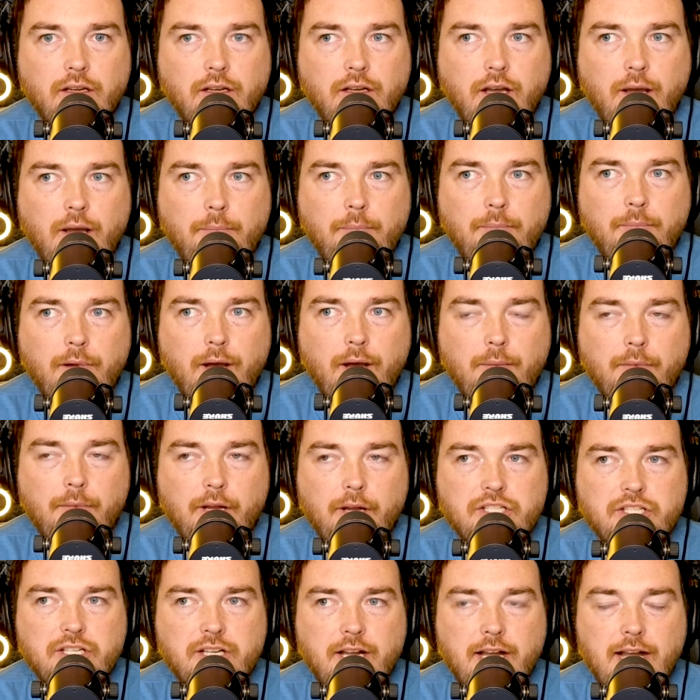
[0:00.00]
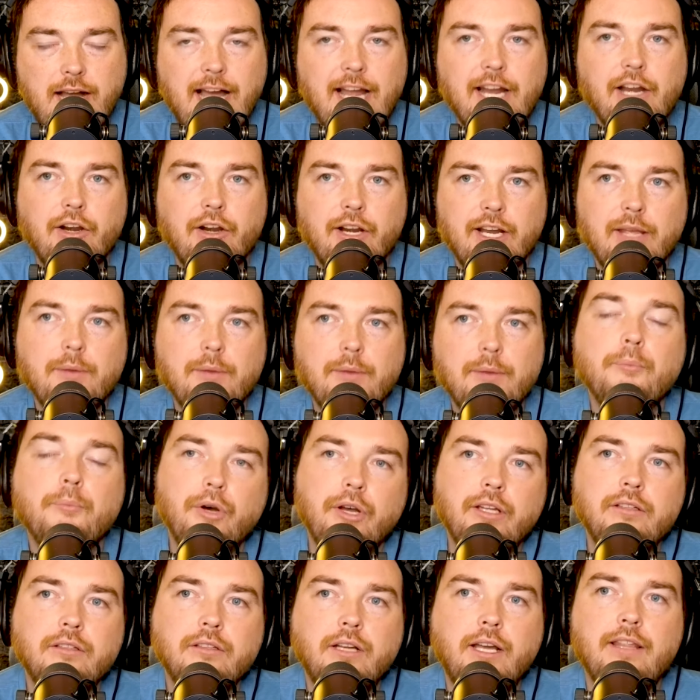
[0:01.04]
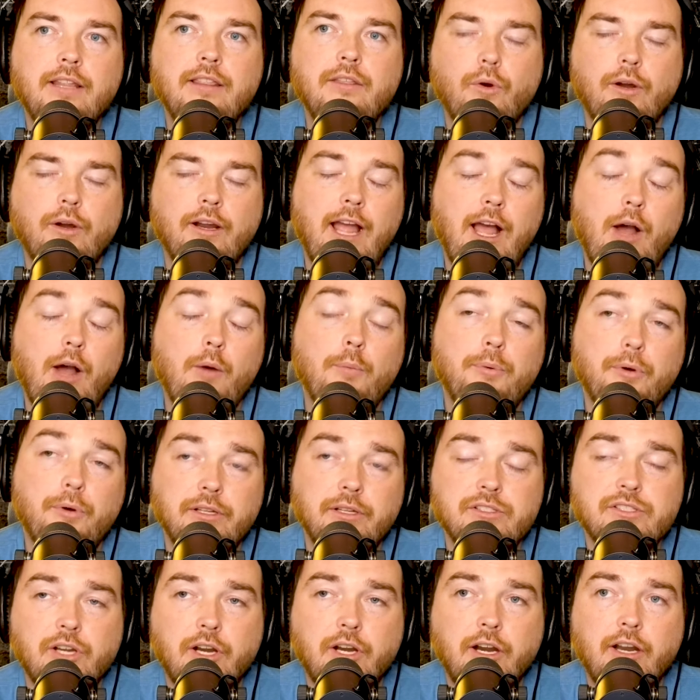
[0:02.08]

a much higher output,